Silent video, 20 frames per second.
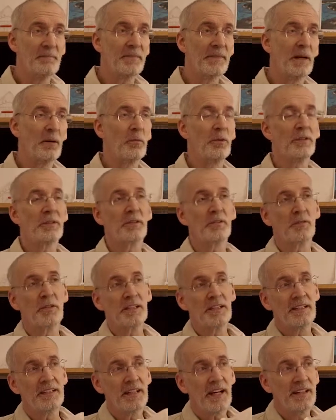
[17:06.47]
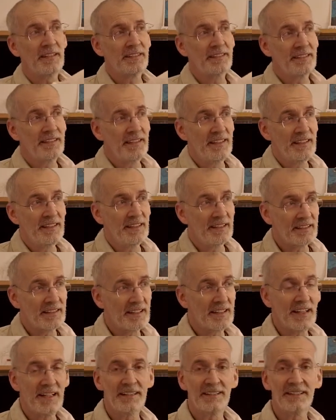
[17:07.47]
There was a really nice scene,
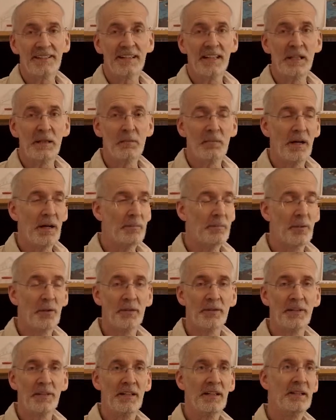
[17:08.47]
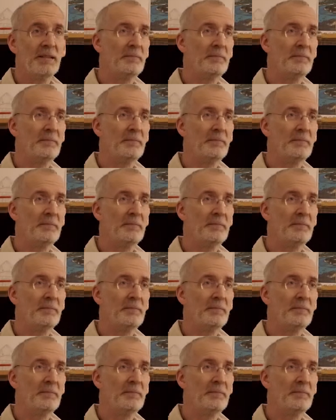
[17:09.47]
the landscape. I put